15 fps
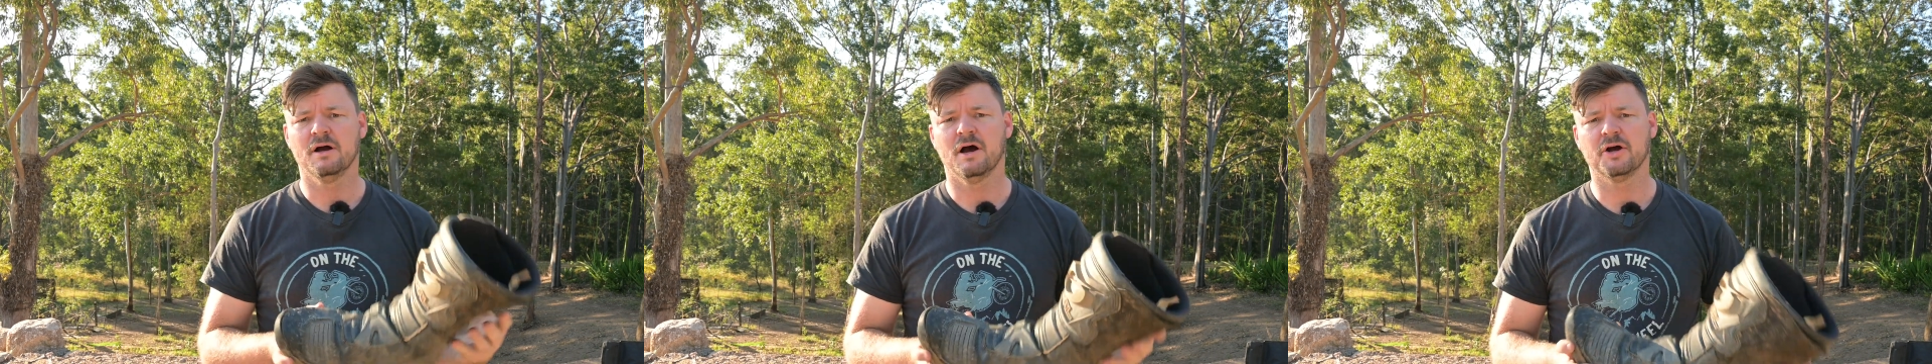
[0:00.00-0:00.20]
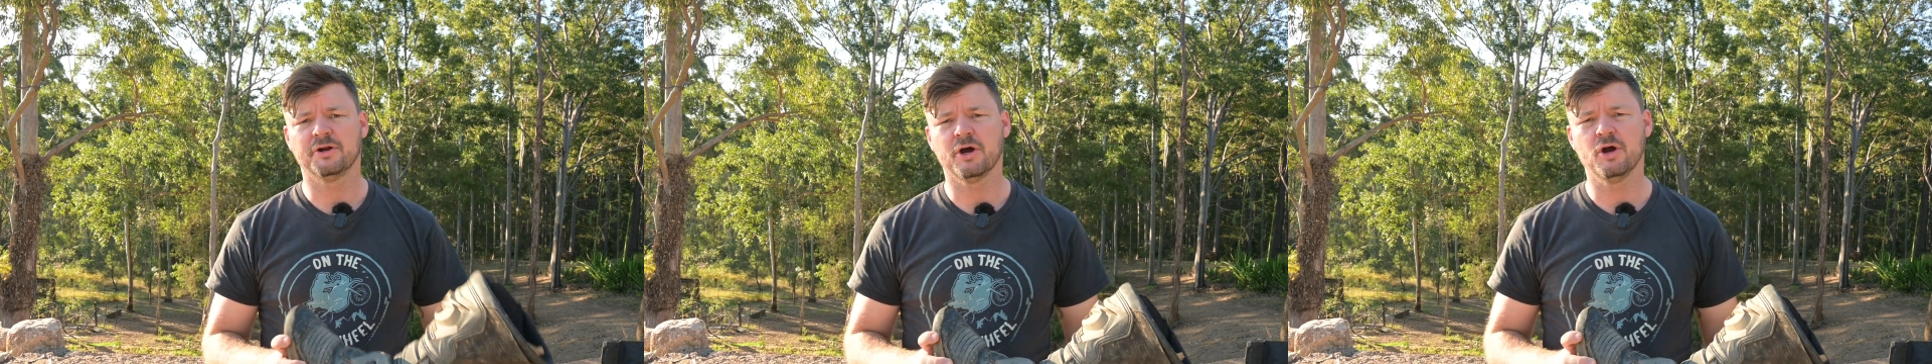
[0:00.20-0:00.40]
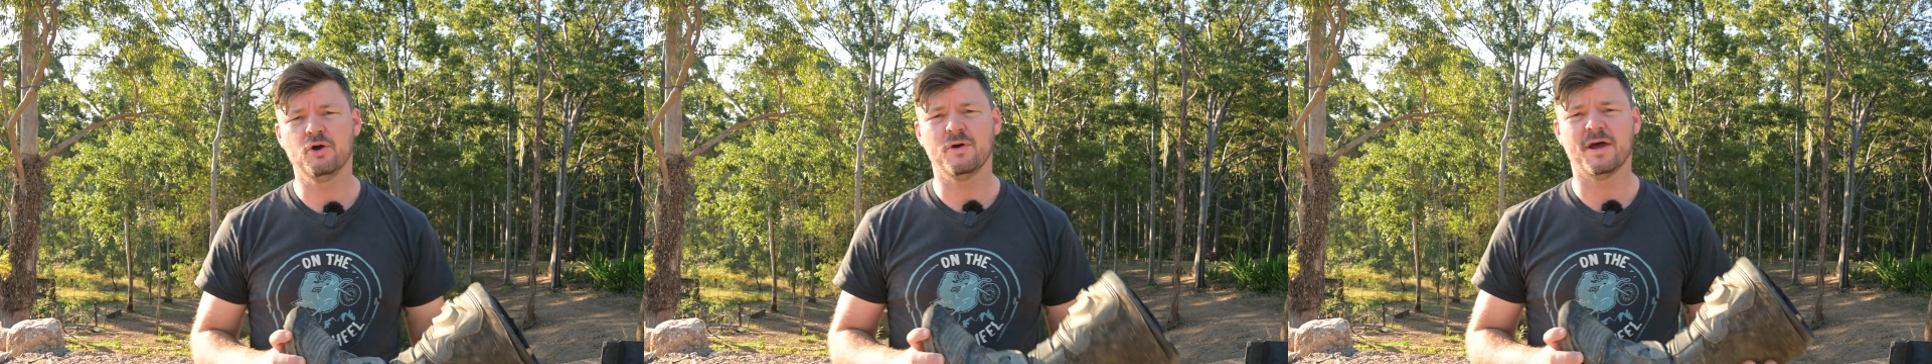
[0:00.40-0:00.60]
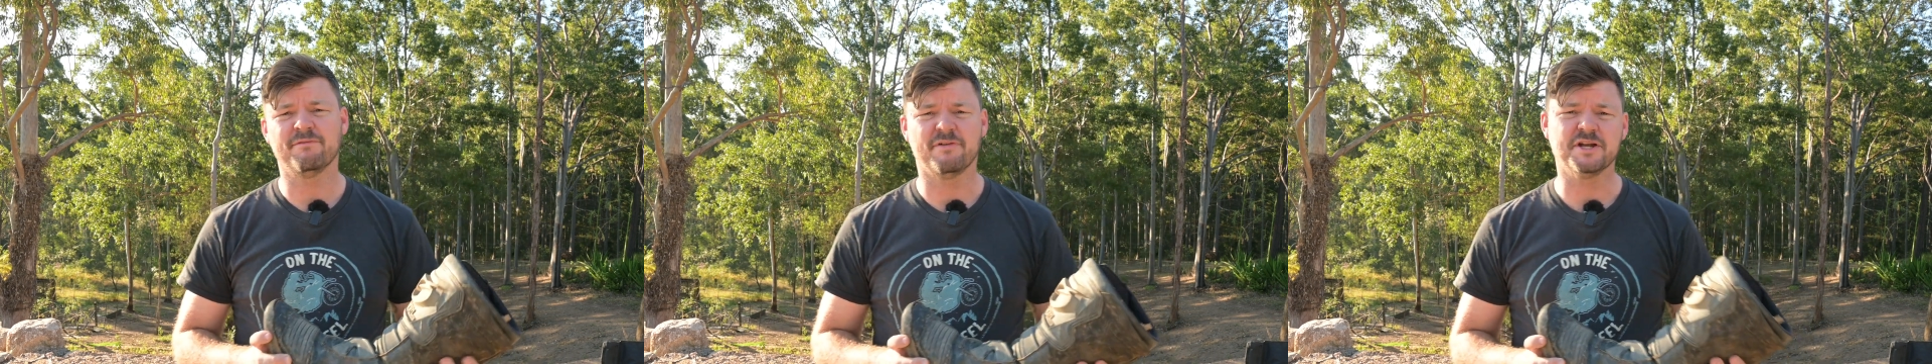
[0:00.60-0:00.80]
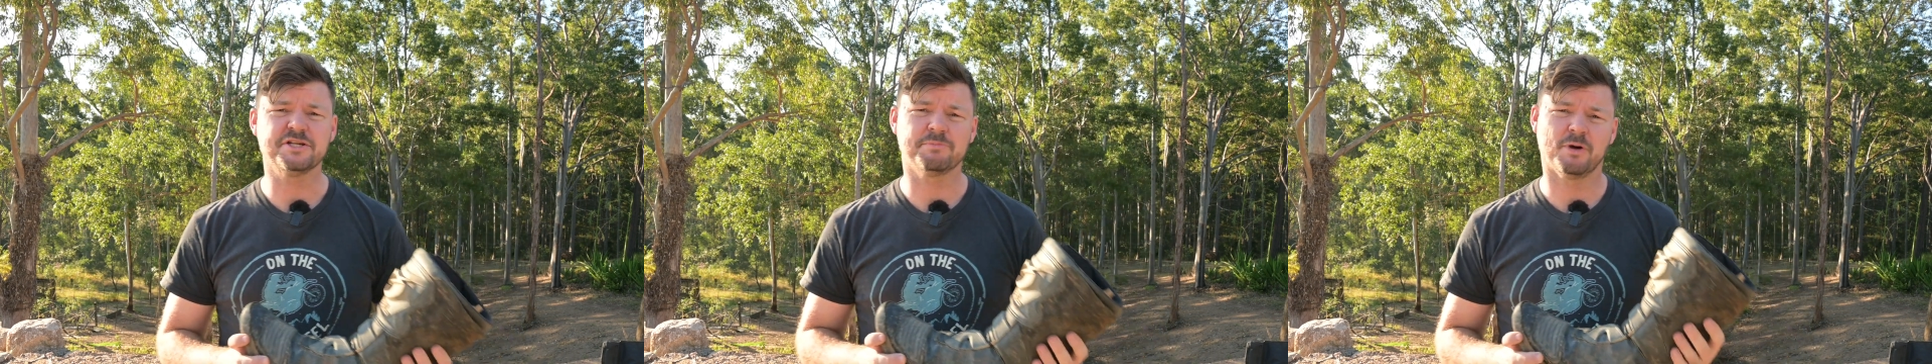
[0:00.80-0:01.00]
I know
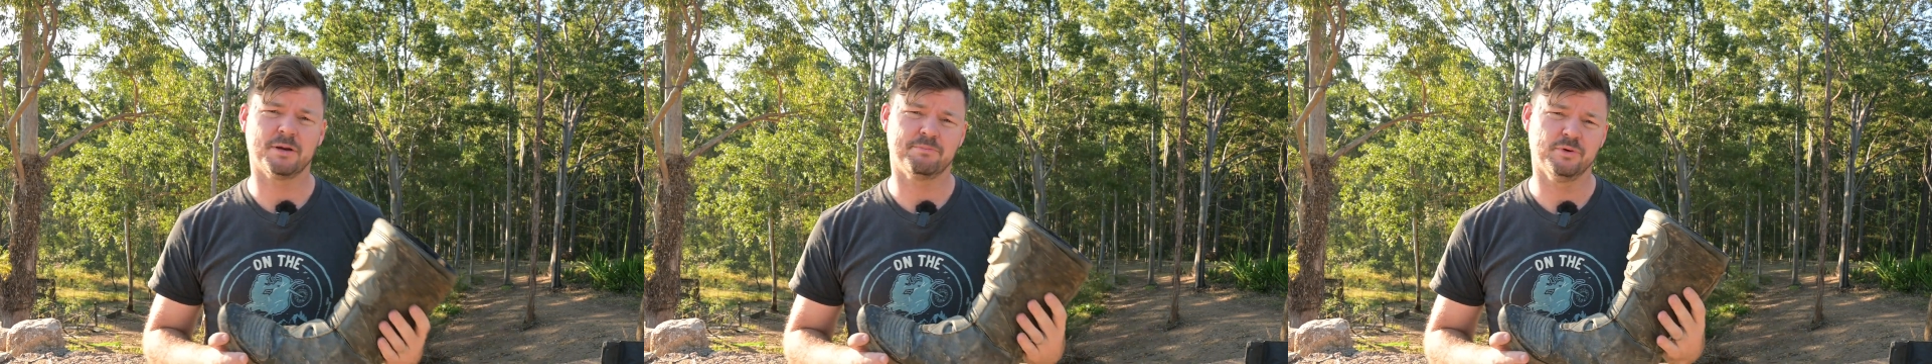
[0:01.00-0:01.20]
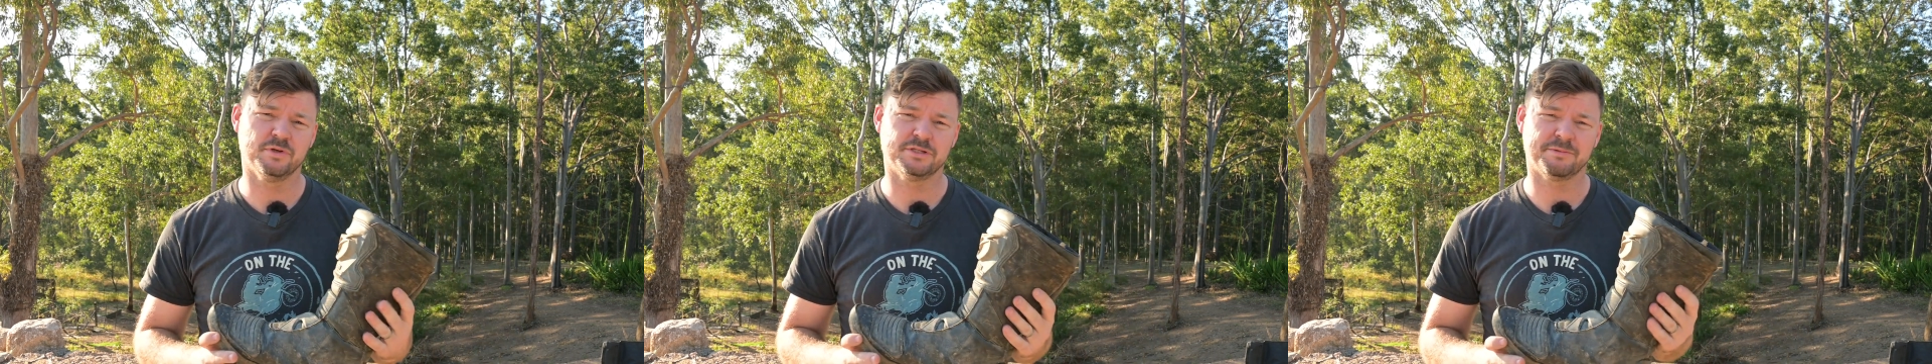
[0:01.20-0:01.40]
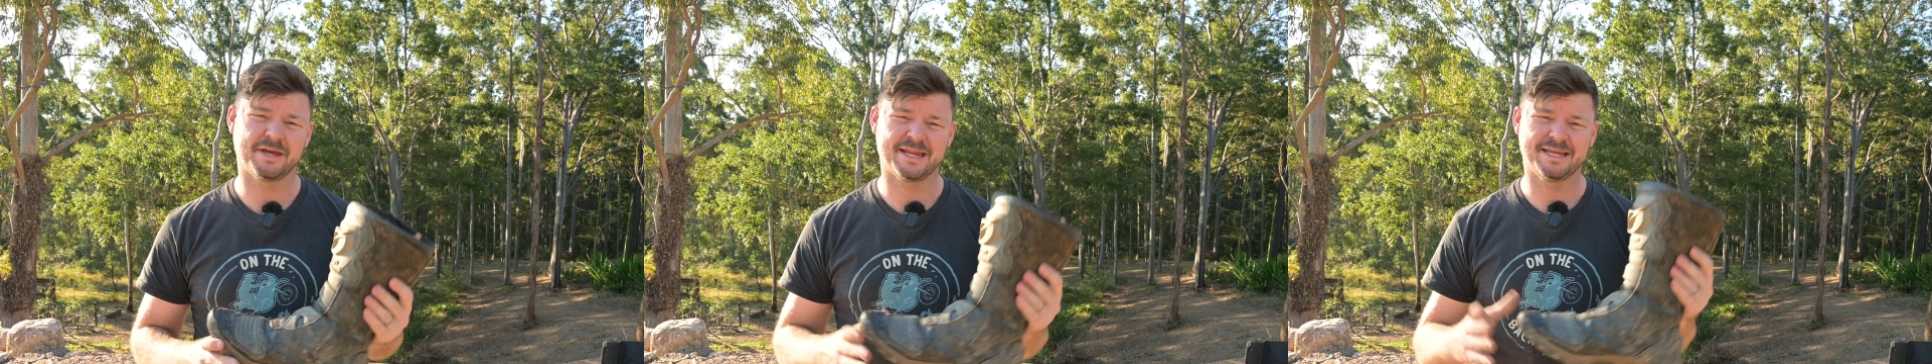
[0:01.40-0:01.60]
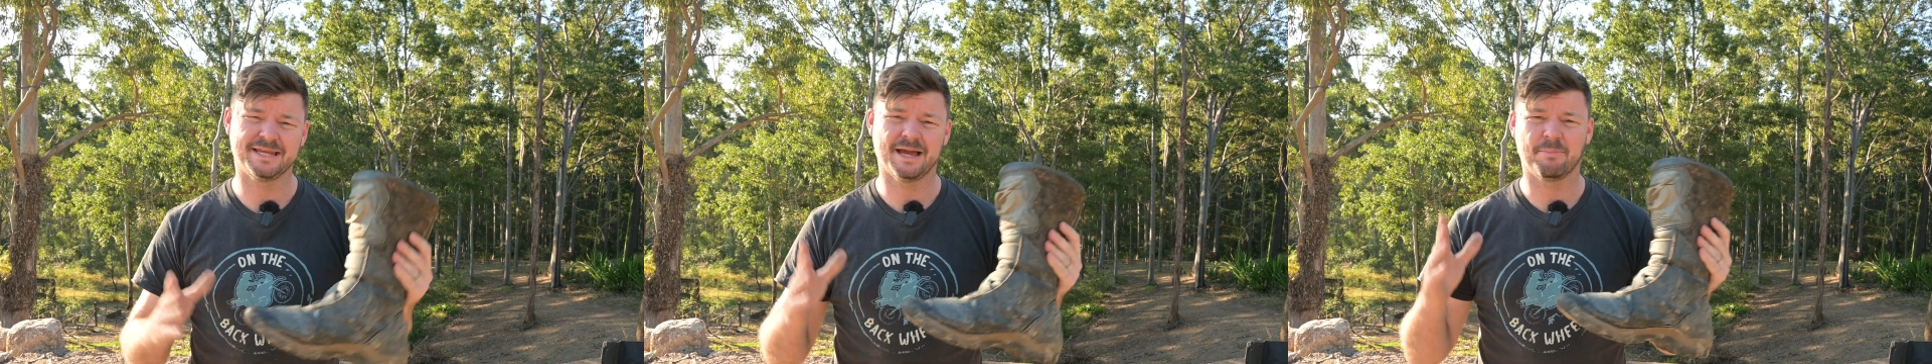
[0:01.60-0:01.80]
adventure bike boots are getting